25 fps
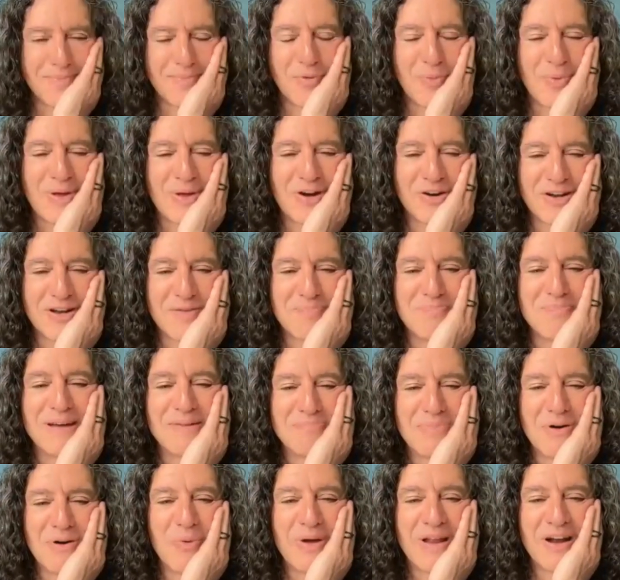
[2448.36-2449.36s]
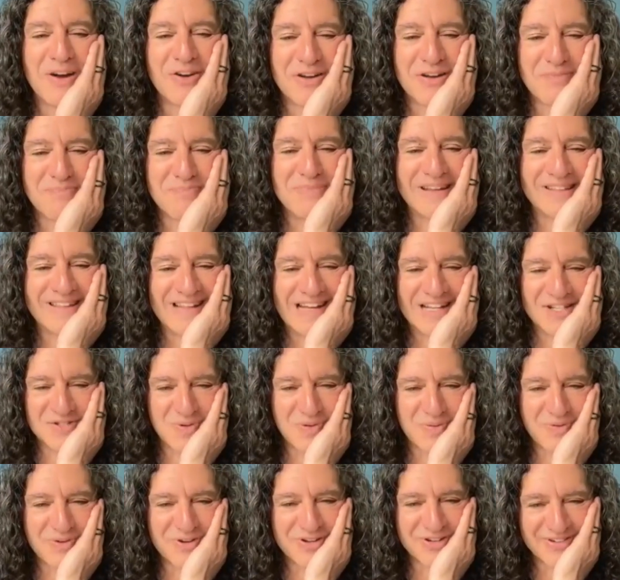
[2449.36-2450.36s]
but we don't admit. But we don't admit that's
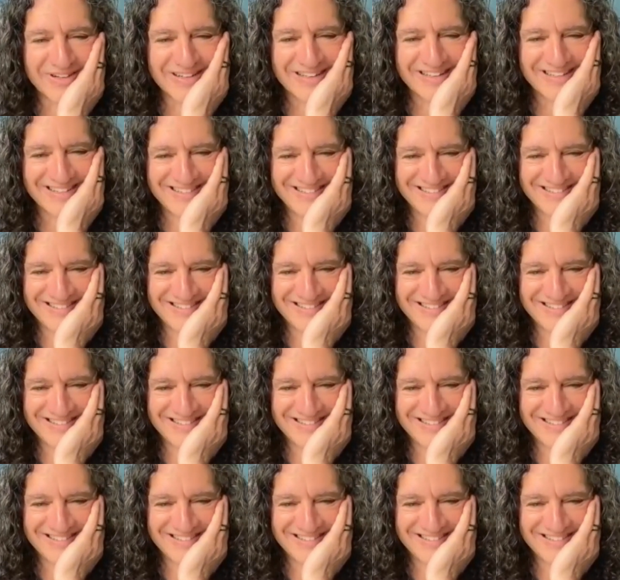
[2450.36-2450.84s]
what we're doing.